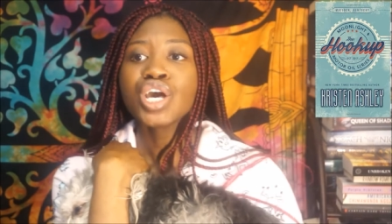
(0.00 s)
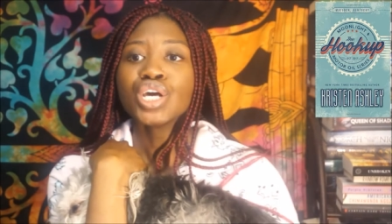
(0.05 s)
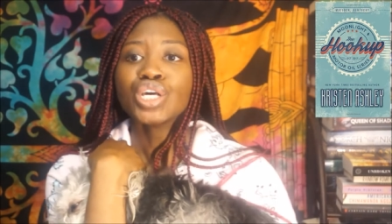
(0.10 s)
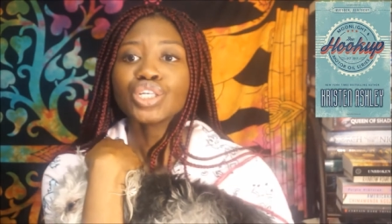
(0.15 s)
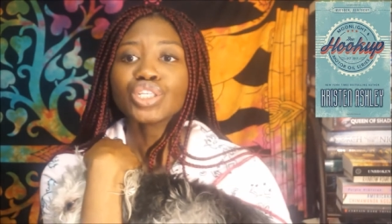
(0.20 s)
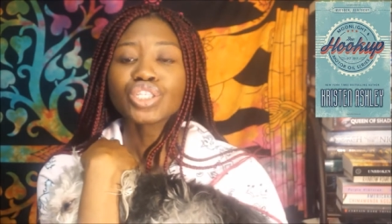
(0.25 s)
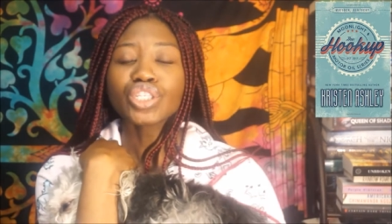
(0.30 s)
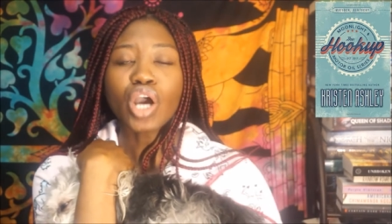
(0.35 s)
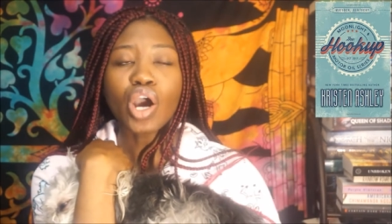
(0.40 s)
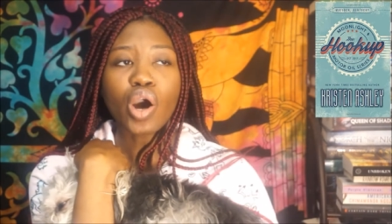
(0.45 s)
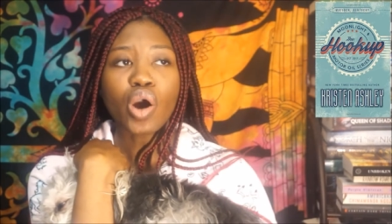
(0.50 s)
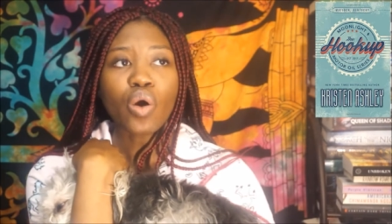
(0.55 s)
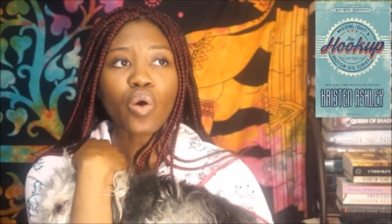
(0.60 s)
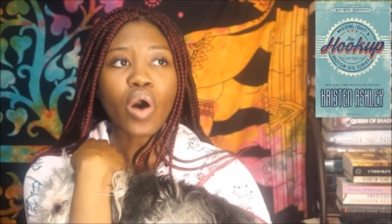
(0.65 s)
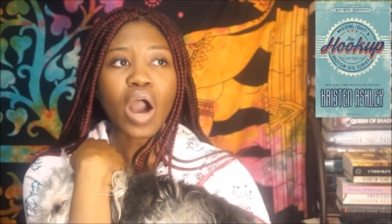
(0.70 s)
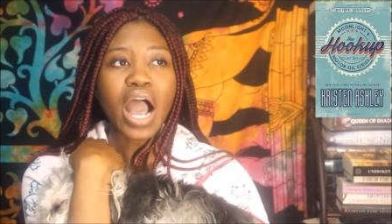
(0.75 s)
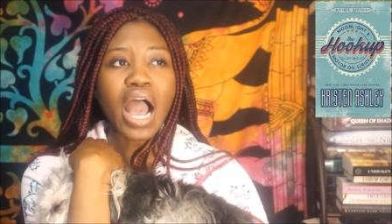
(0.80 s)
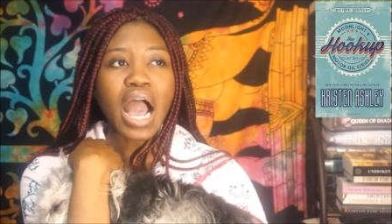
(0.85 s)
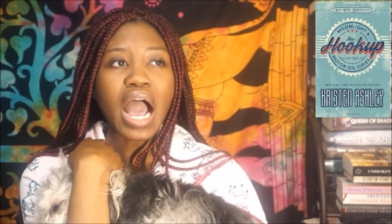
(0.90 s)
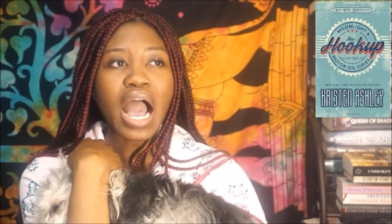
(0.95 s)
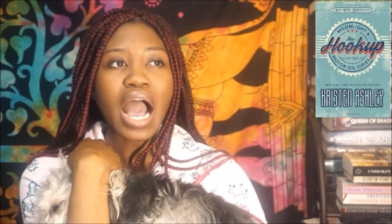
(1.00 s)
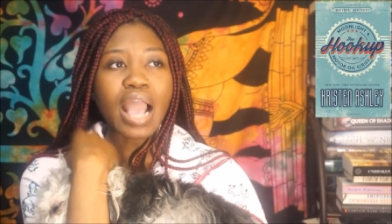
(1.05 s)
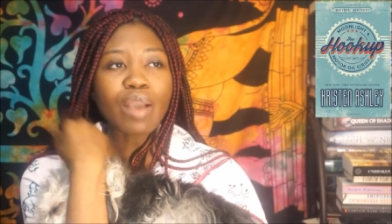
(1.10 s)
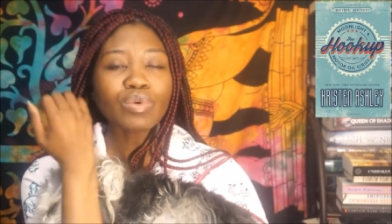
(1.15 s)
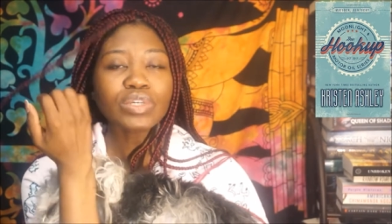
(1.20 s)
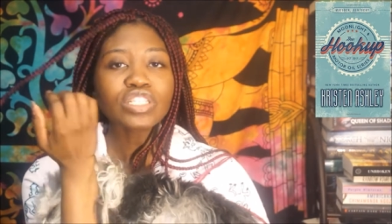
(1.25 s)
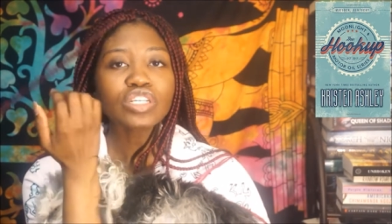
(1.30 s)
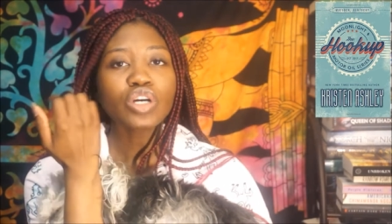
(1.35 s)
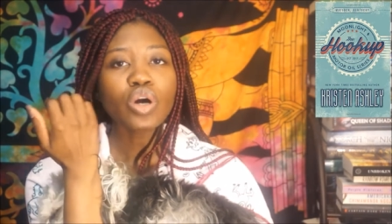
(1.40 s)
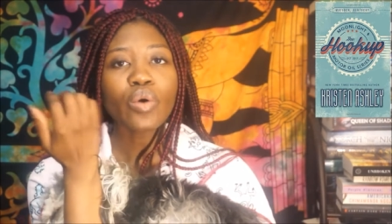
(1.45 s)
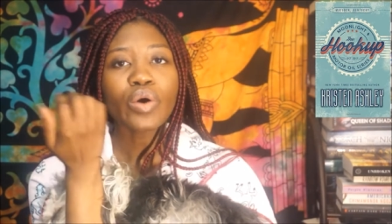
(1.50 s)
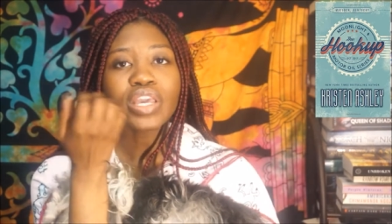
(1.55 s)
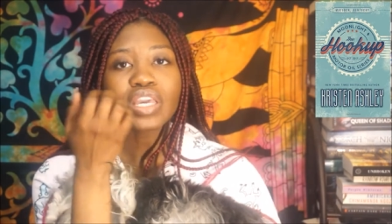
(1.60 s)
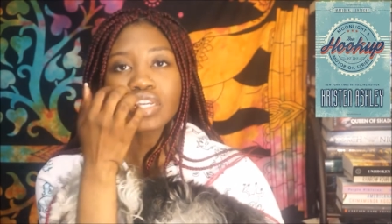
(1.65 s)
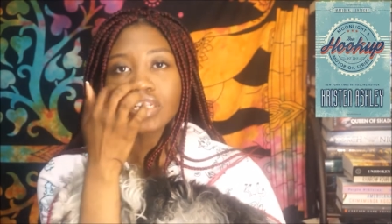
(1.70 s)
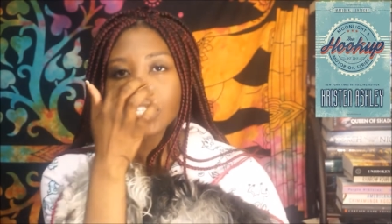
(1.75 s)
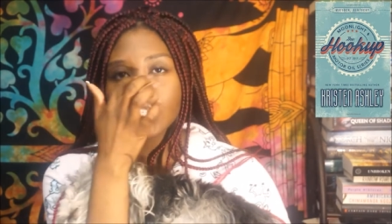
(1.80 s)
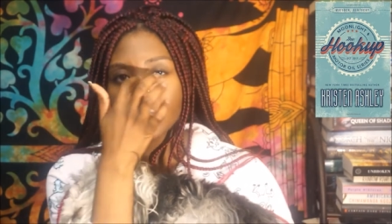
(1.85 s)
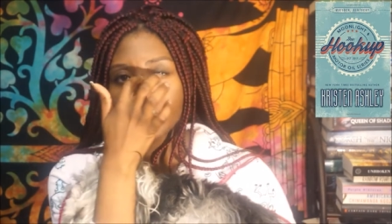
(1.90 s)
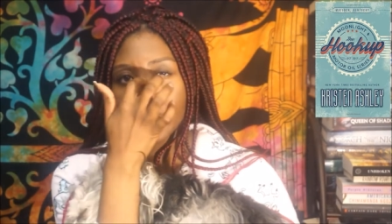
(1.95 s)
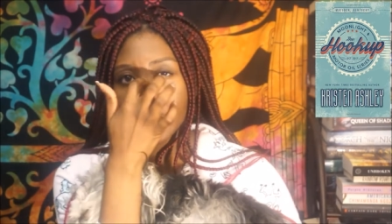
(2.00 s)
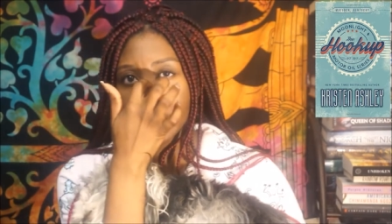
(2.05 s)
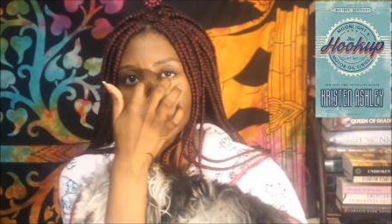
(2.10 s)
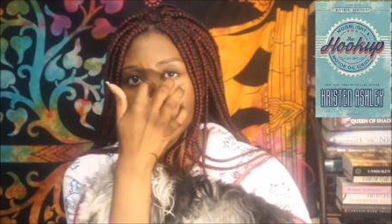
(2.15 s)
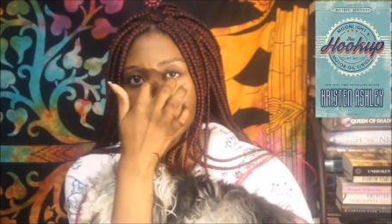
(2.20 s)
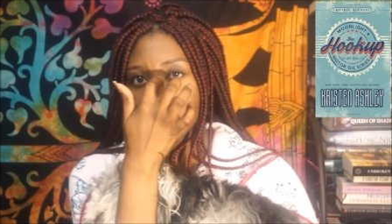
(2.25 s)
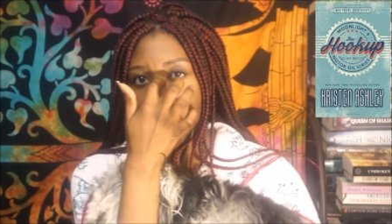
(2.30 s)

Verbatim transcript: So I wasn't going into it